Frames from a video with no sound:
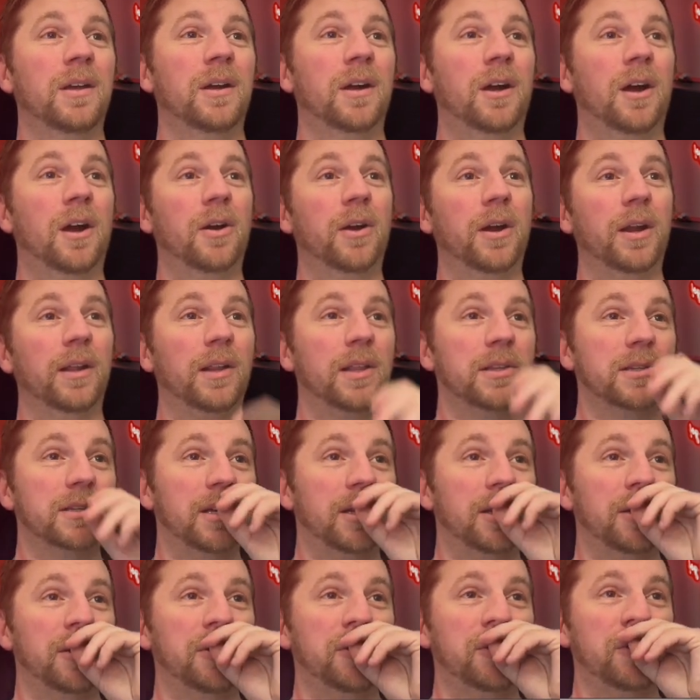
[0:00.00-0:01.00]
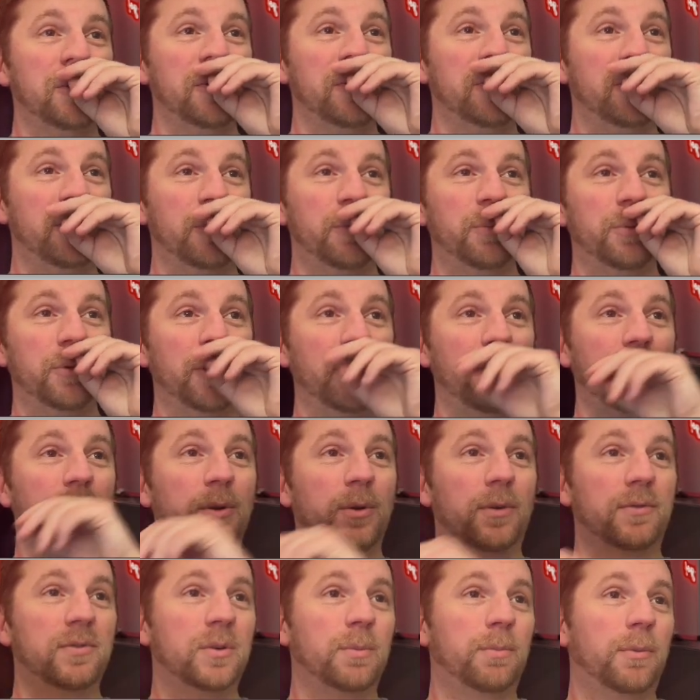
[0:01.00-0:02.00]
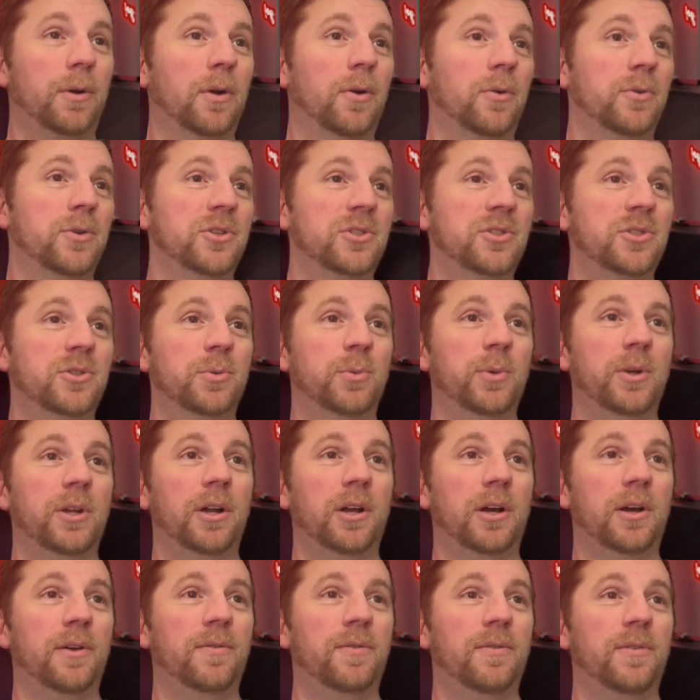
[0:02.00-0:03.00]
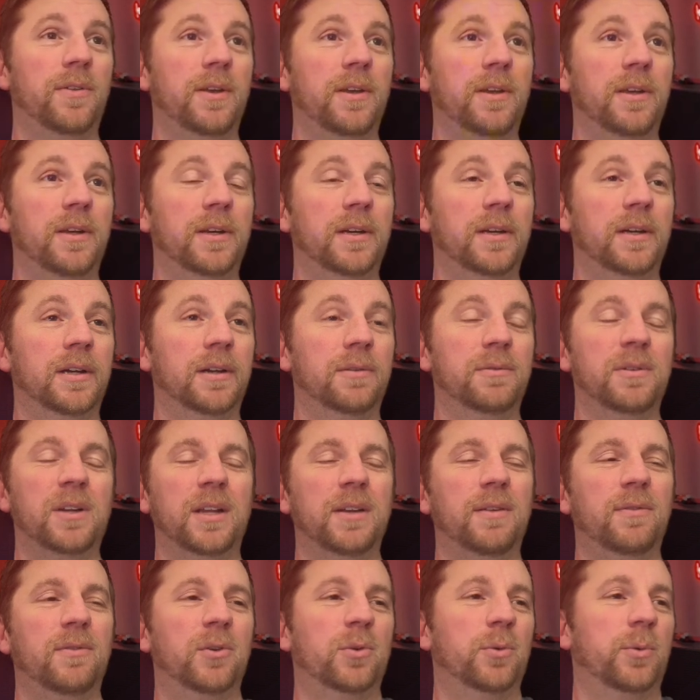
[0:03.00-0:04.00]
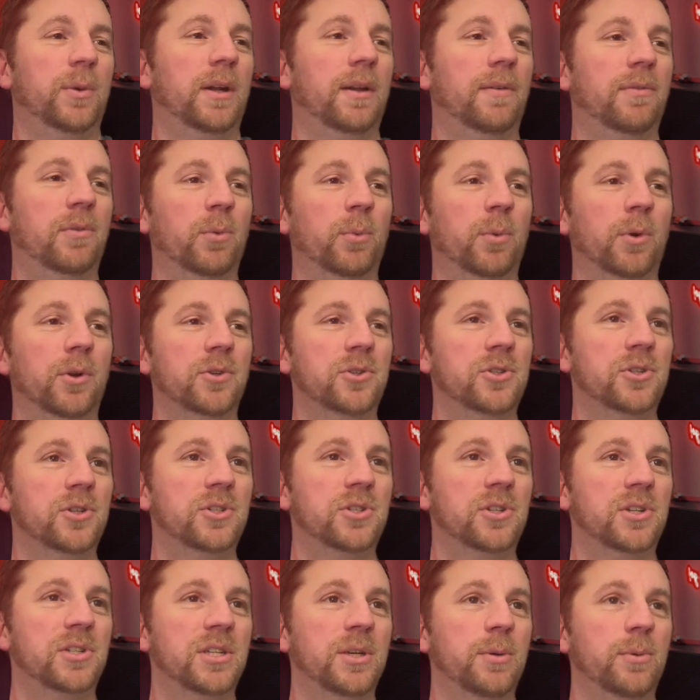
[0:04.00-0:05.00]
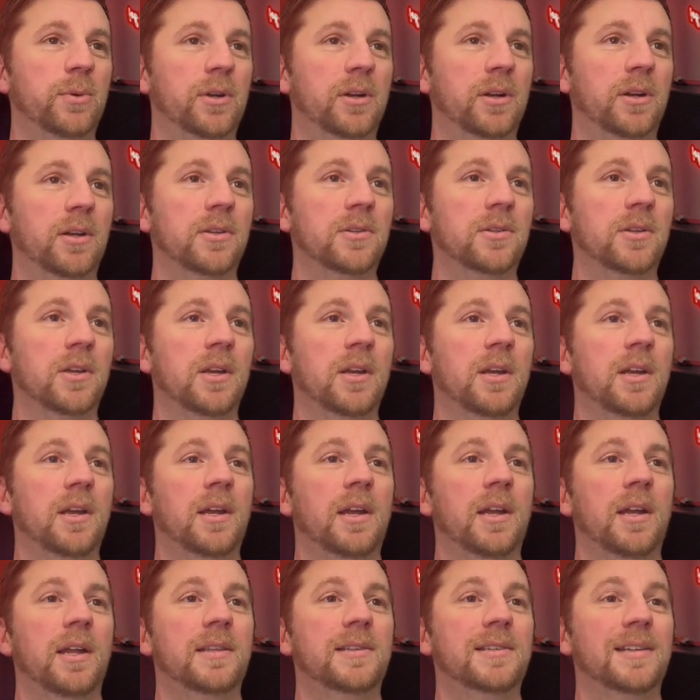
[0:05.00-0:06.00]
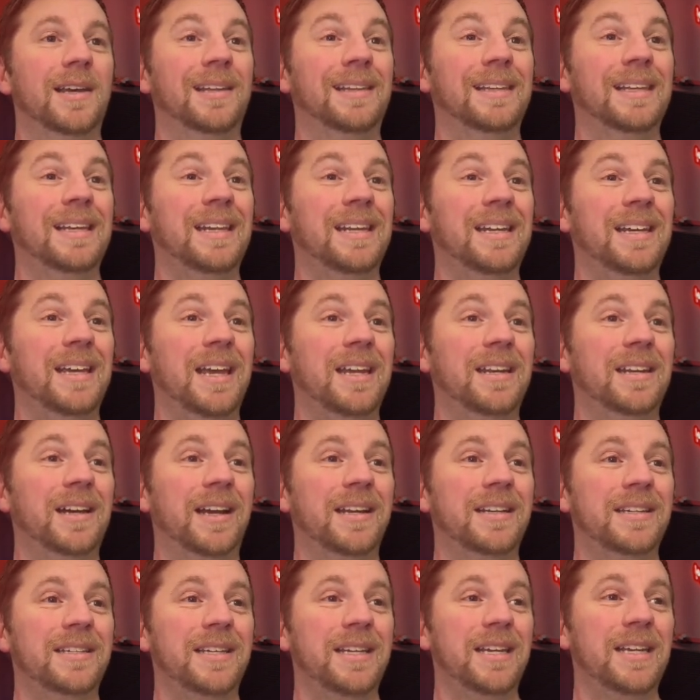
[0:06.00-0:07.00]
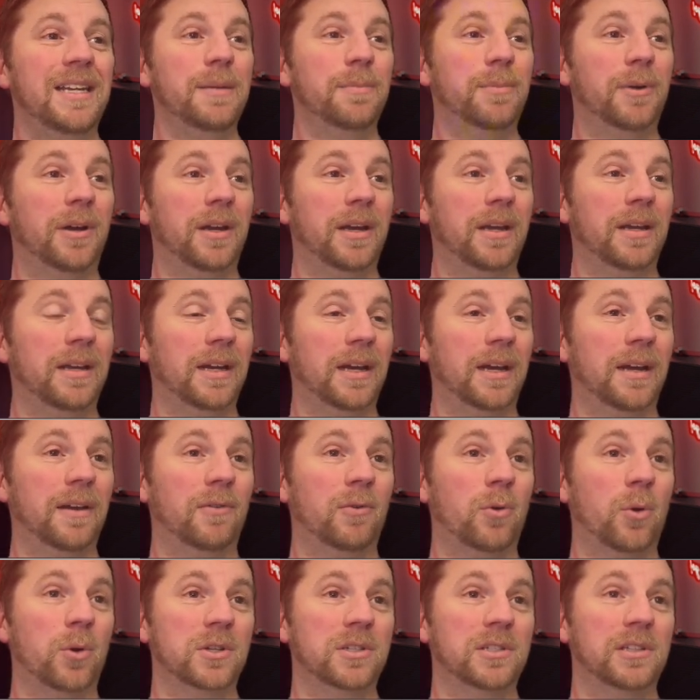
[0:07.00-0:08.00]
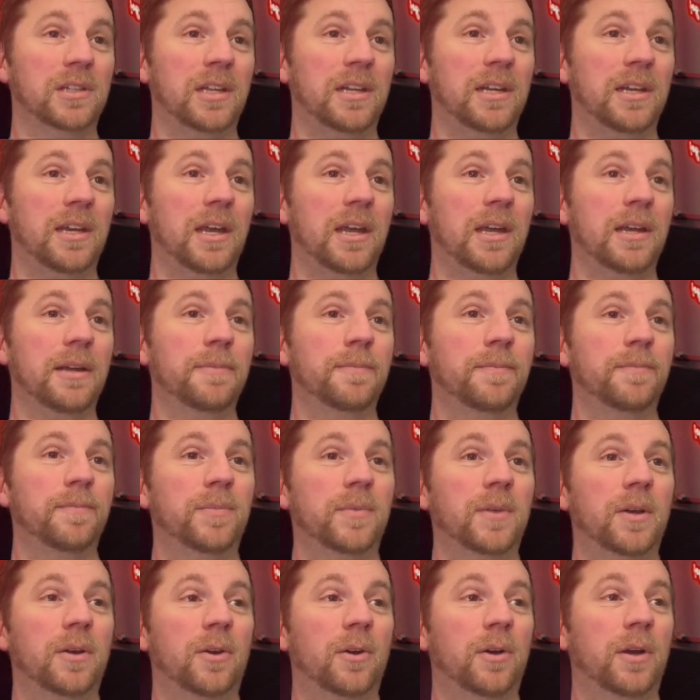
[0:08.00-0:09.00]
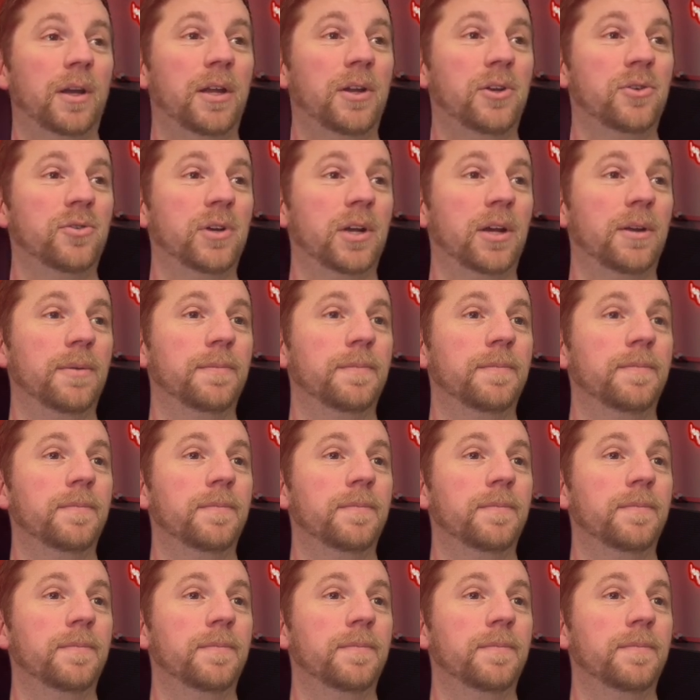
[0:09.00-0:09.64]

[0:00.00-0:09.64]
All right, let's get into the preview of tomorrow. Just to read off the, not even to read off the words, just to see what it is. It's Lady A 19 by, of course, Lady A or Andrea.